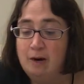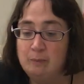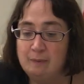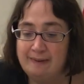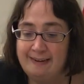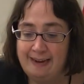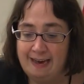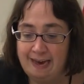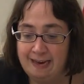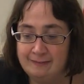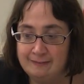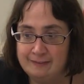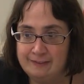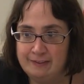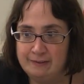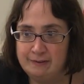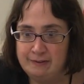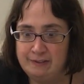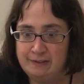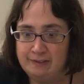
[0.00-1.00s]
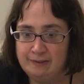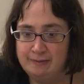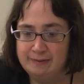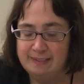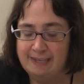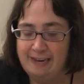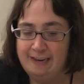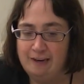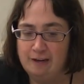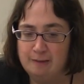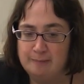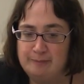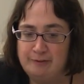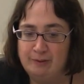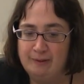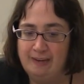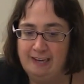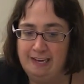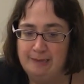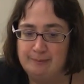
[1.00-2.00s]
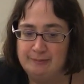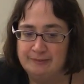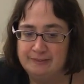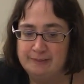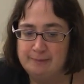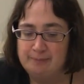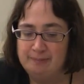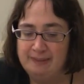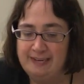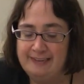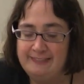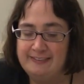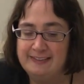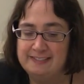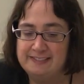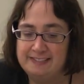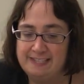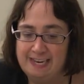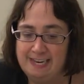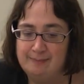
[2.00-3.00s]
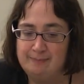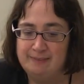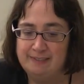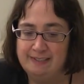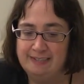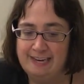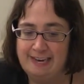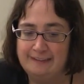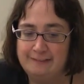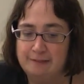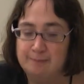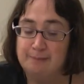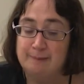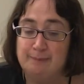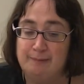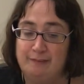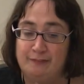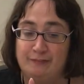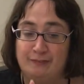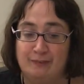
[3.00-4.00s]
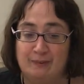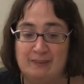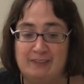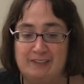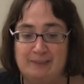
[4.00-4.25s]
Whatever you use, I hope you're able to play this game together, but before